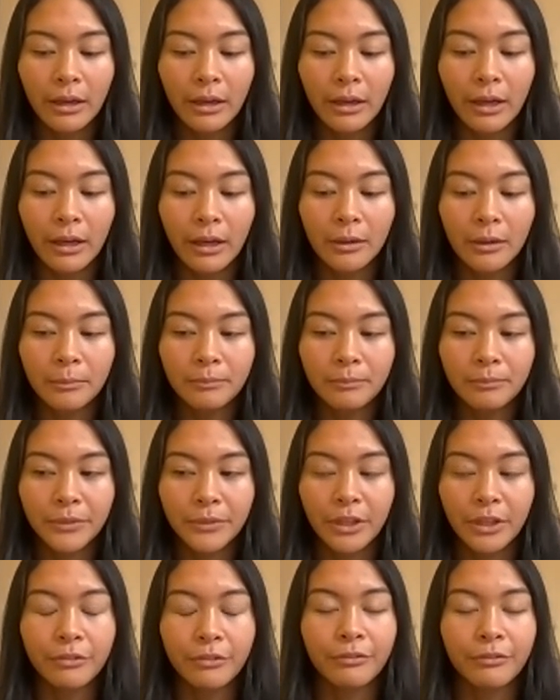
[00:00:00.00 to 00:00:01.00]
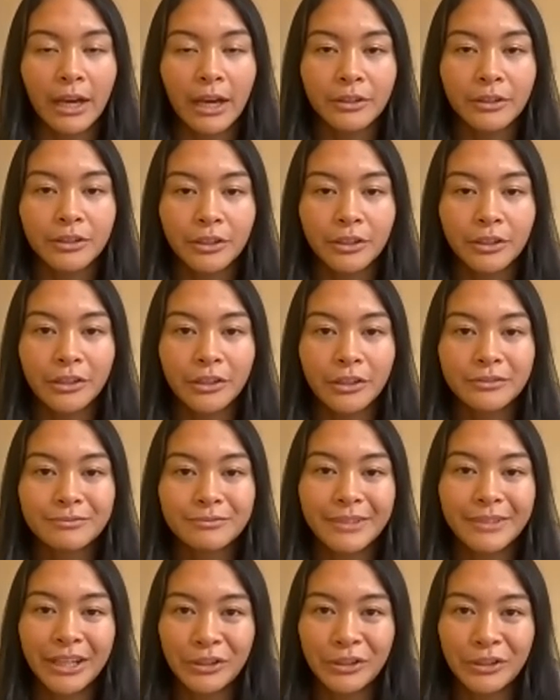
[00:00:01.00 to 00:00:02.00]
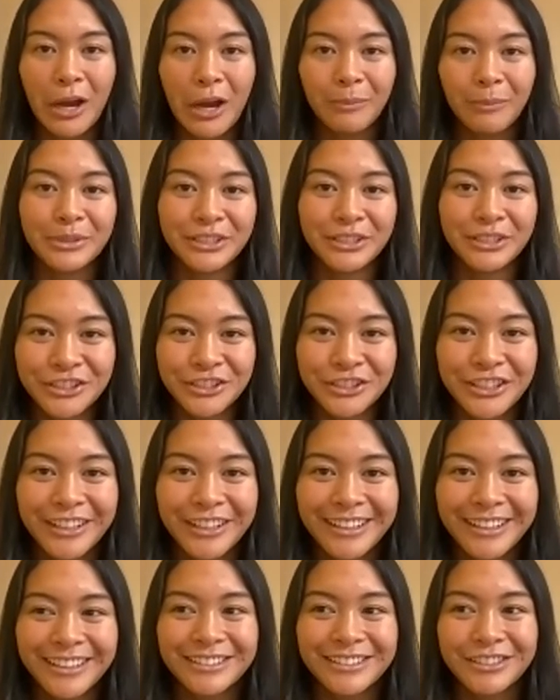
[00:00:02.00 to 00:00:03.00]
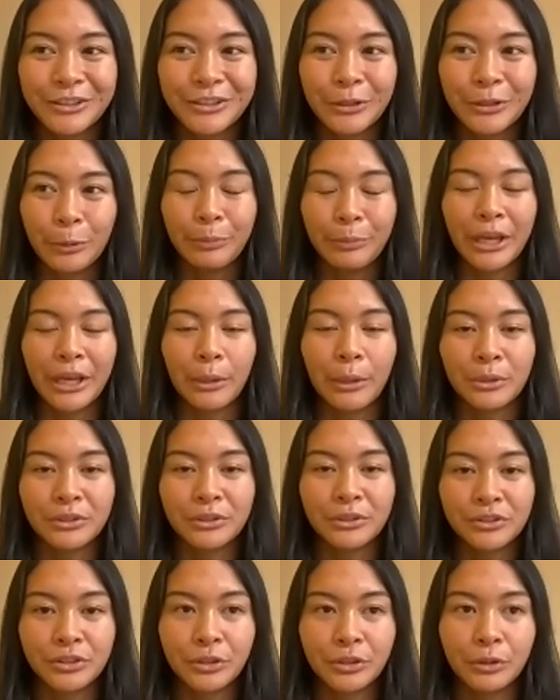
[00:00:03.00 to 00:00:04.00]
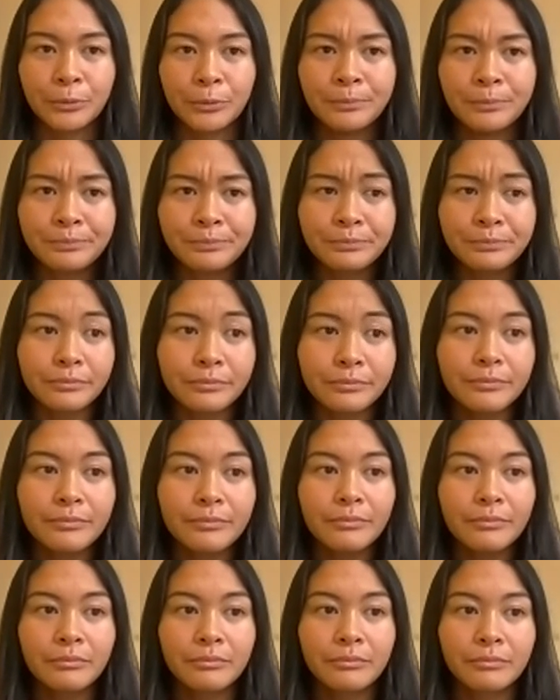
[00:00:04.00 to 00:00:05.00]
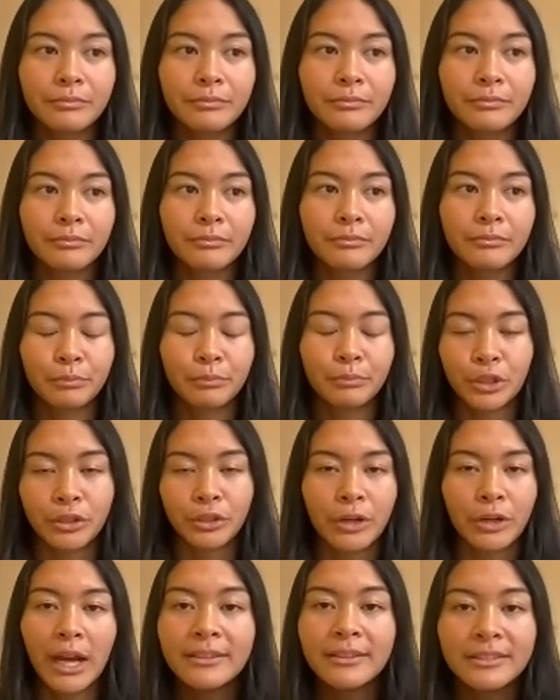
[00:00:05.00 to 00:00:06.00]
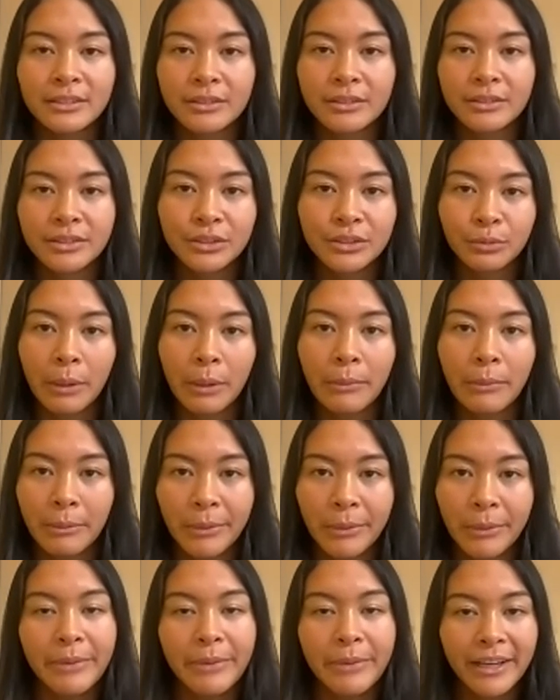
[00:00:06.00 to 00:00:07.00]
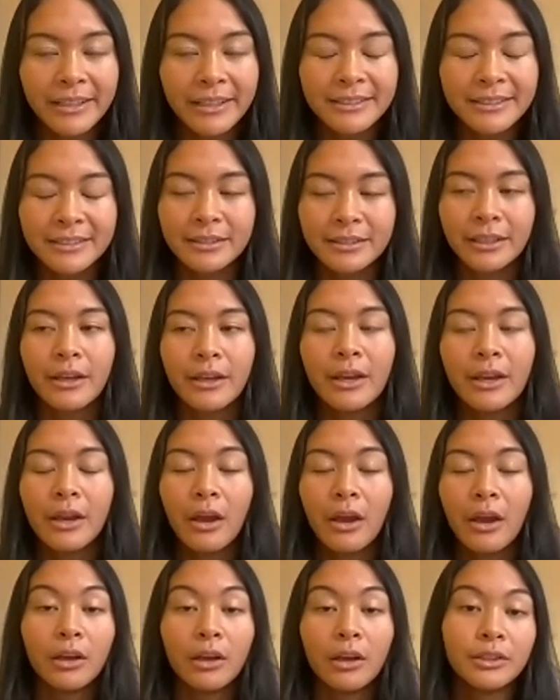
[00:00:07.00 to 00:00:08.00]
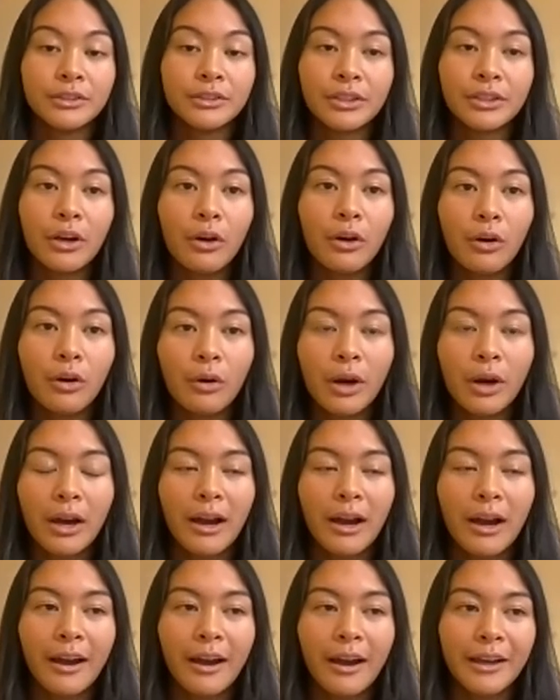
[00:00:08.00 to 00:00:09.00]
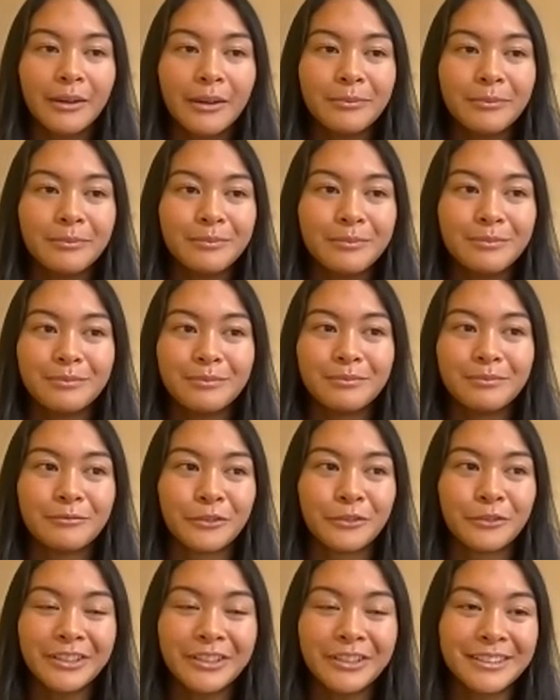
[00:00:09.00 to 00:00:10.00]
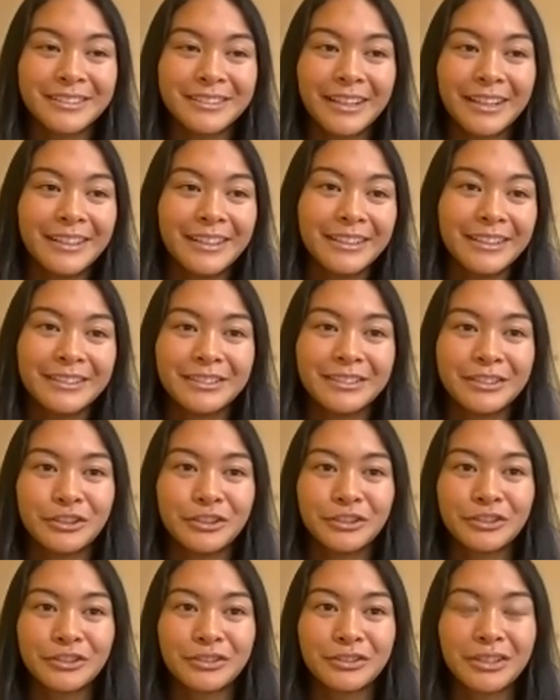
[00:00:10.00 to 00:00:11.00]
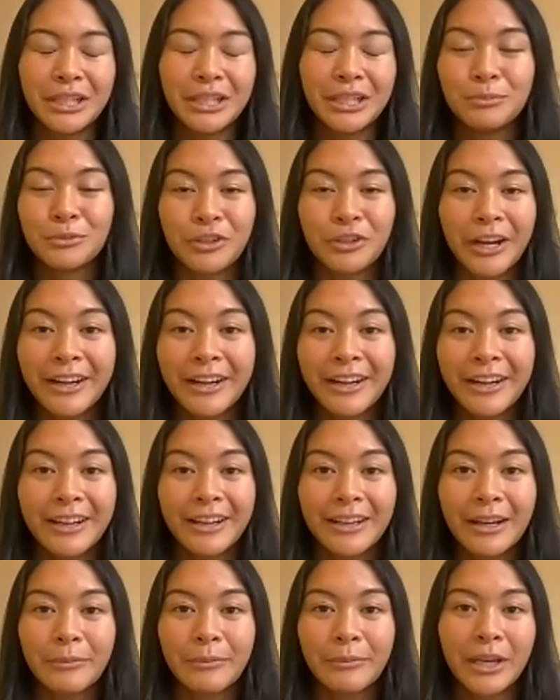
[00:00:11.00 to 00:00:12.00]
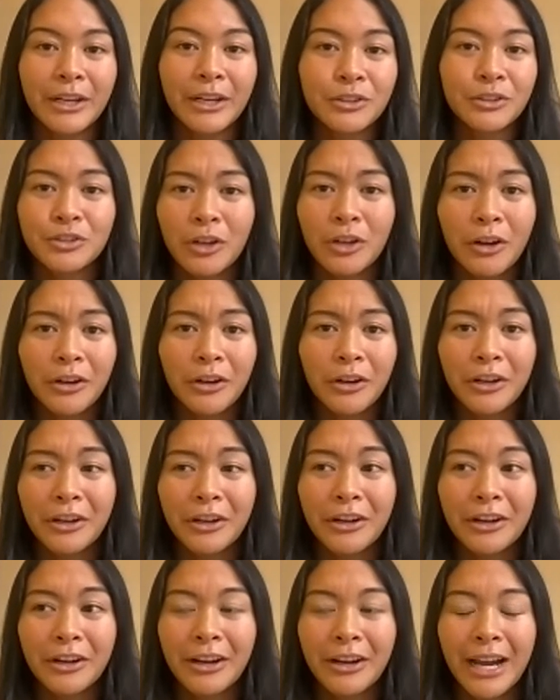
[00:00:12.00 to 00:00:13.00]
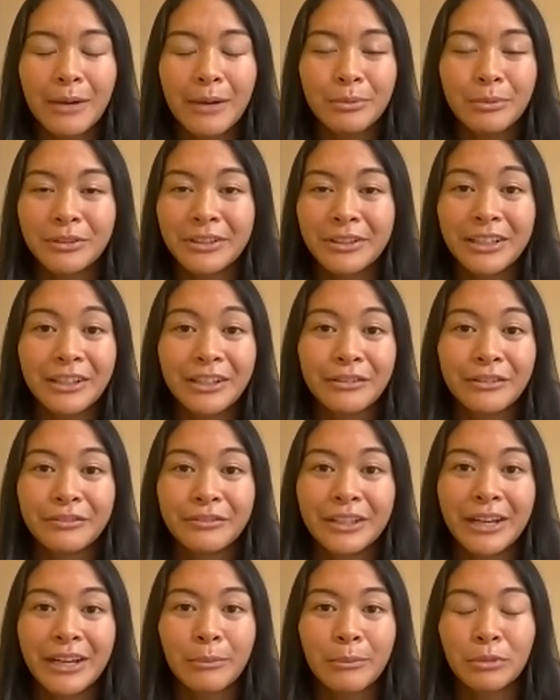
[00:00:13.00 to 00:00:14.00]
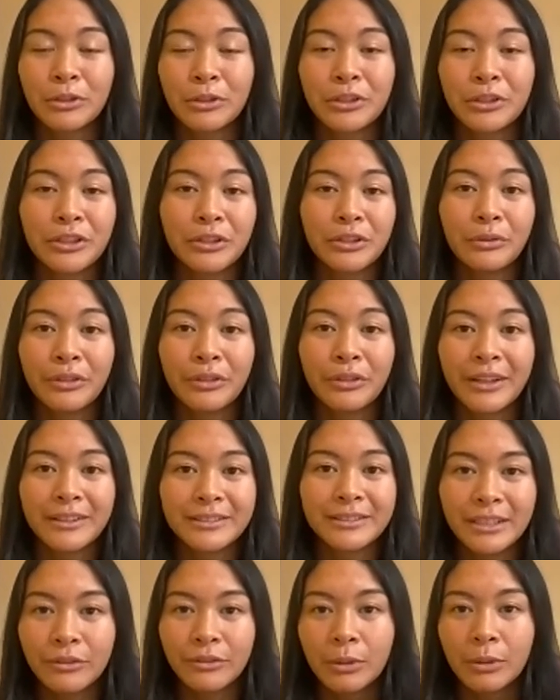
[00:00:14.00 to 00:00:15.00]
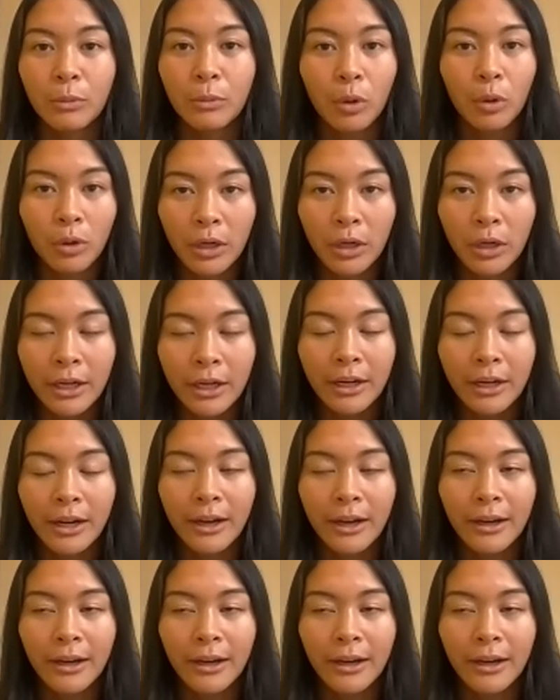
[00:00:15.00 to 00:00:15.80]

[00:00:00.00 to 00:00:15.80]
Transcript: a factor in competition and to be able to progress and swim at my best. So I'm really excited to just keep training and I'm getting stronger, I believe, and I'm learning new things even more.